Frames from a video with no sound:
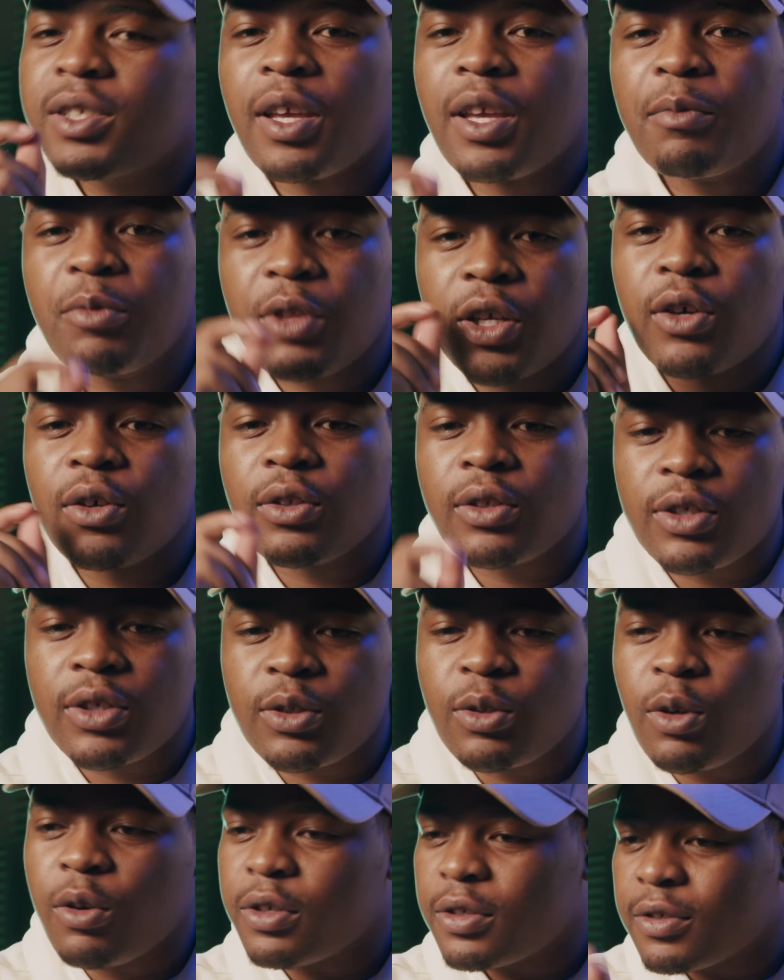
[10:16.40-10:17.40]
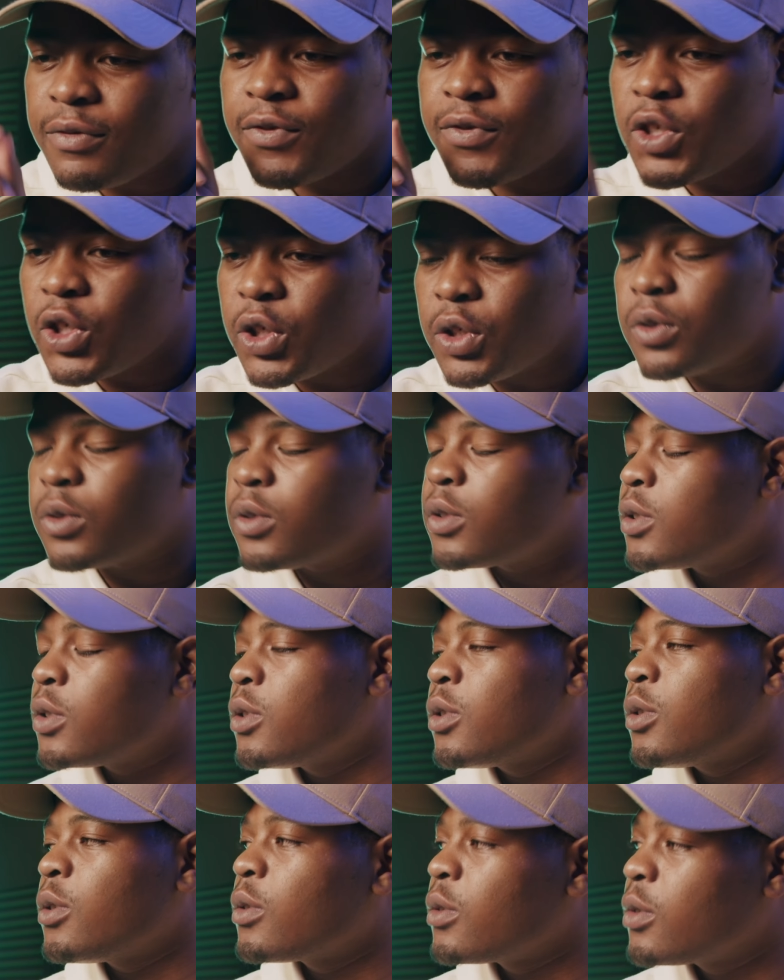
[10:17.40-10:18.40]
something on the song is featured on the
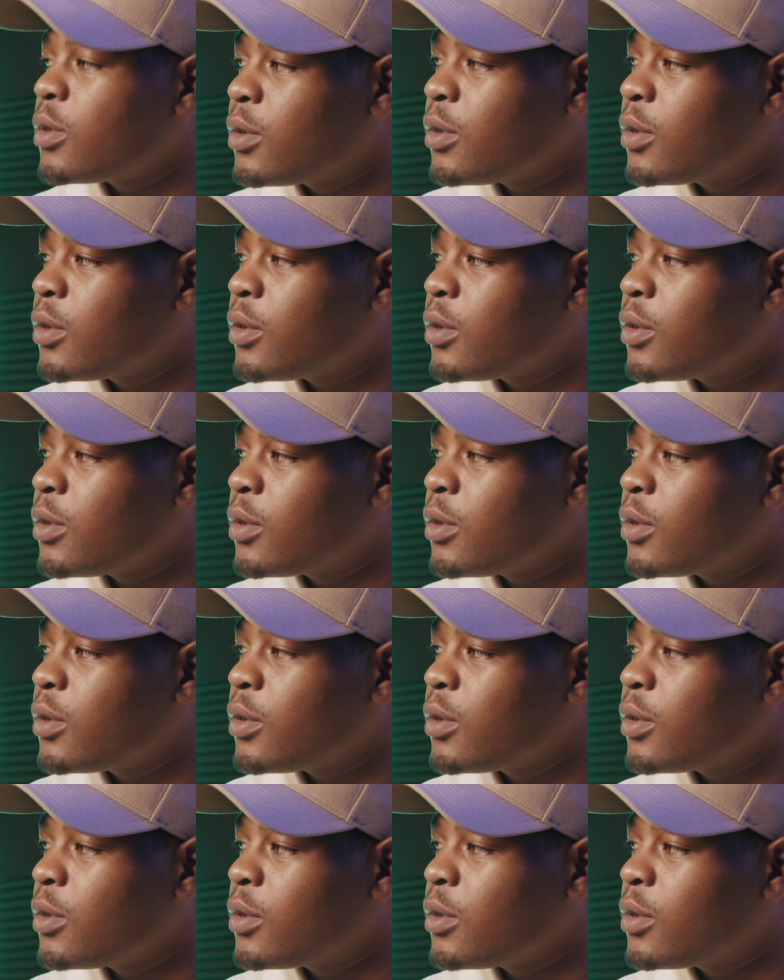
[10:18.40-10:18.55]
song.